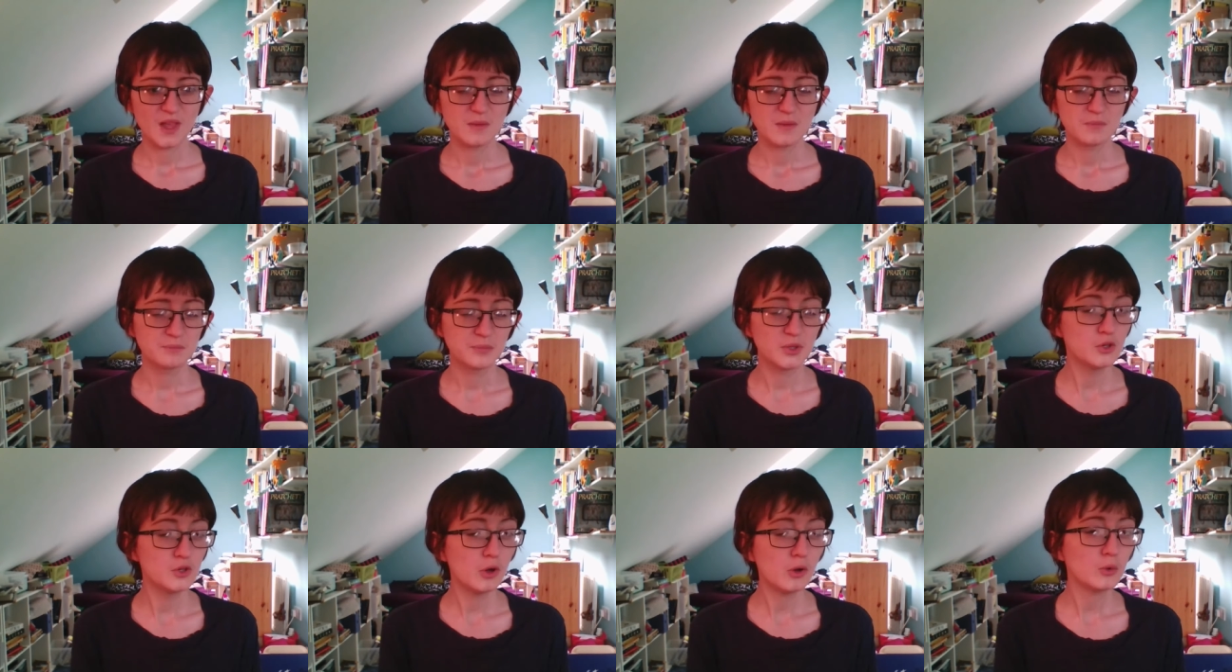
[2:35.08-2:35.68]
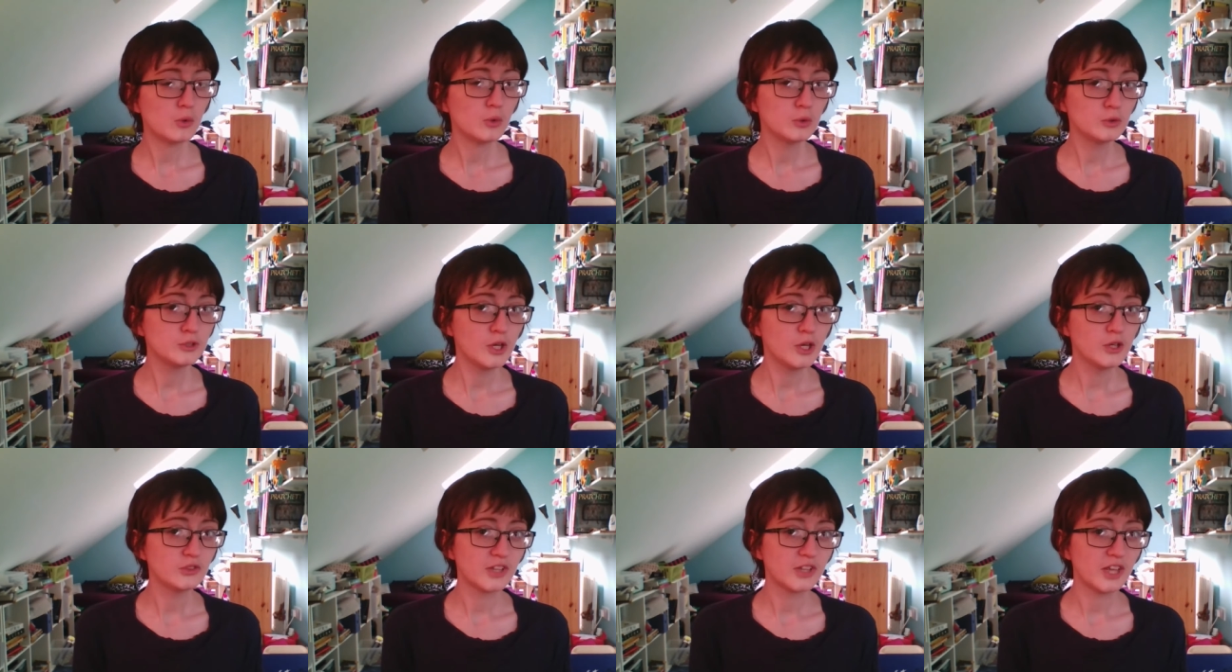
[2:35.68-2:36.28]
But not all low
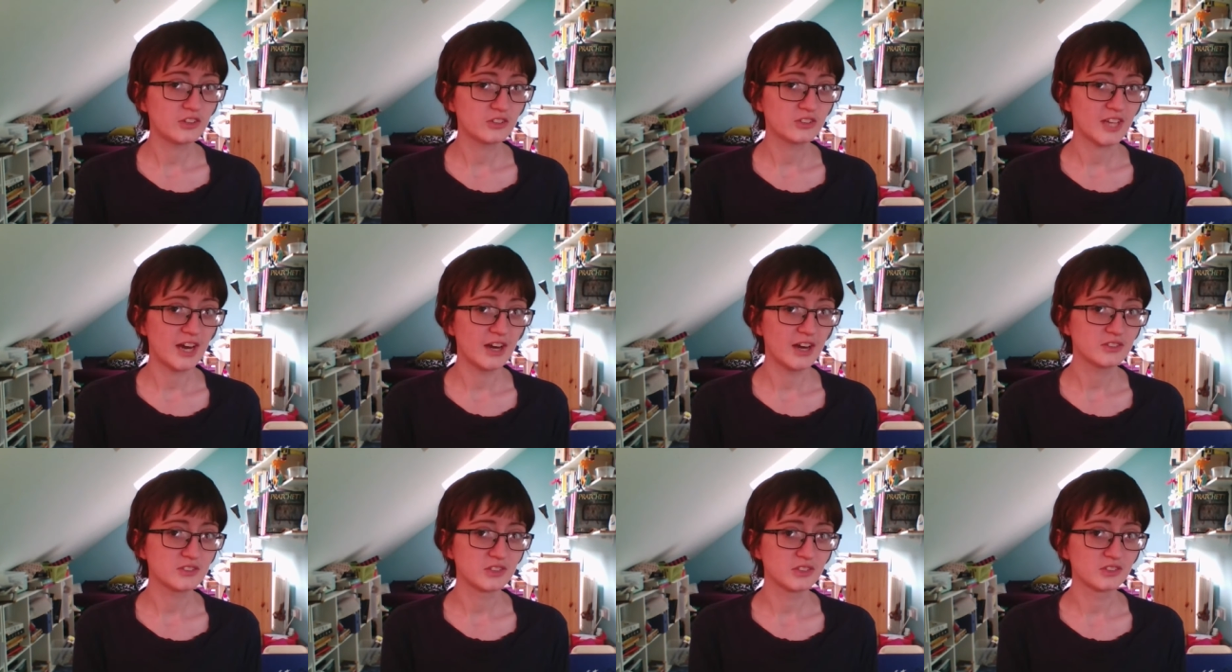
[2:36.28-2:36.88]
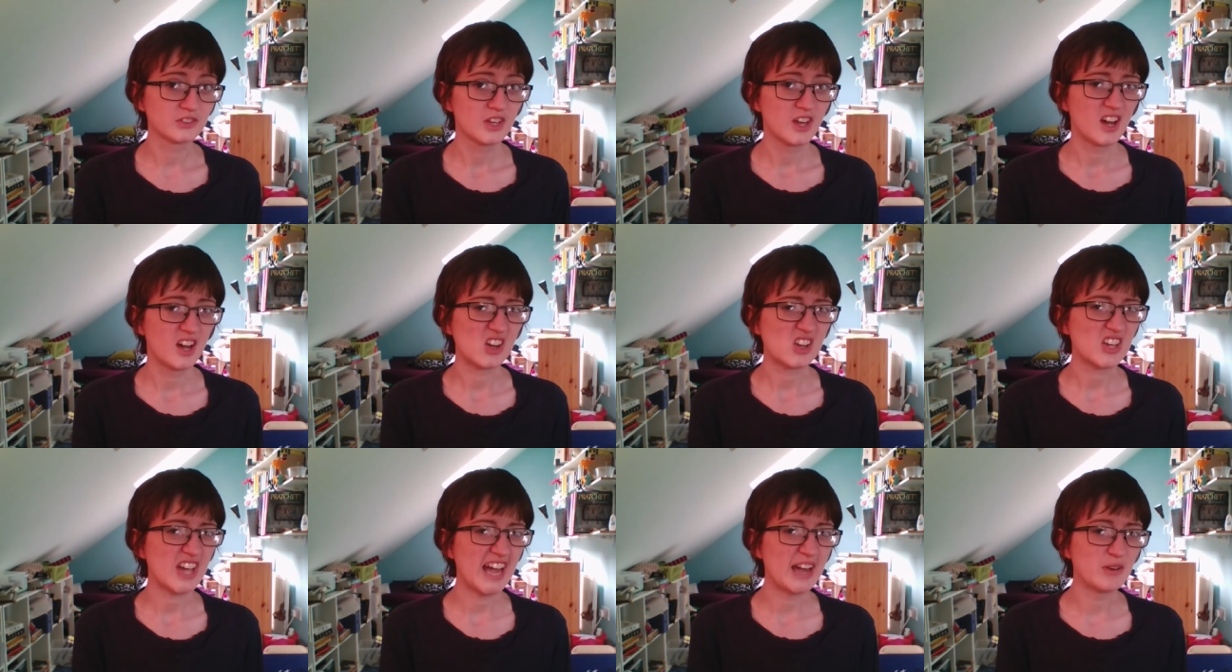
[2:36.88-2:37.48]
status characters are
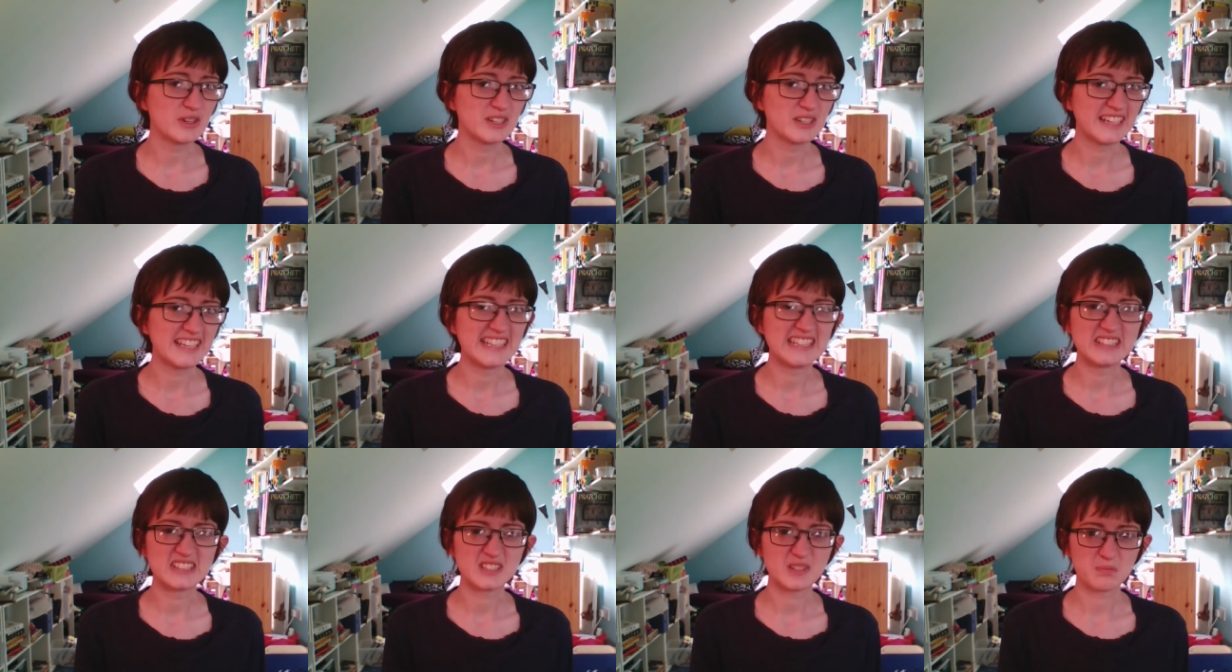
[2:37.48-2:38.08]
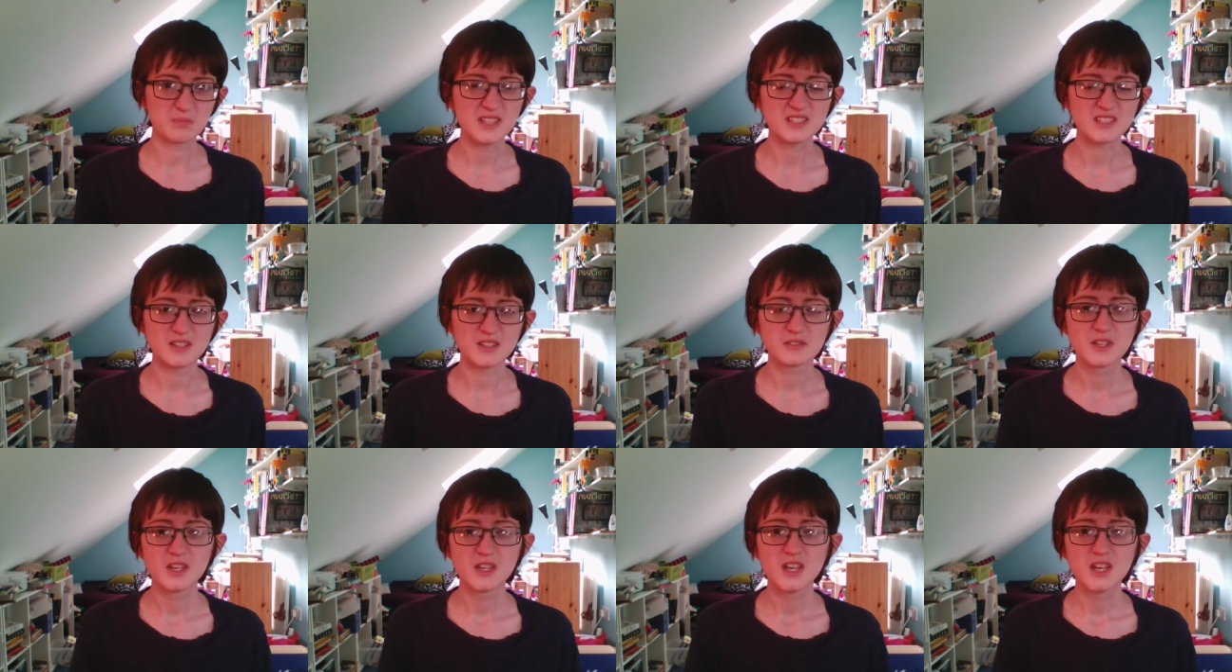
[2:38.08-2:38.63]
cowardly and submissive.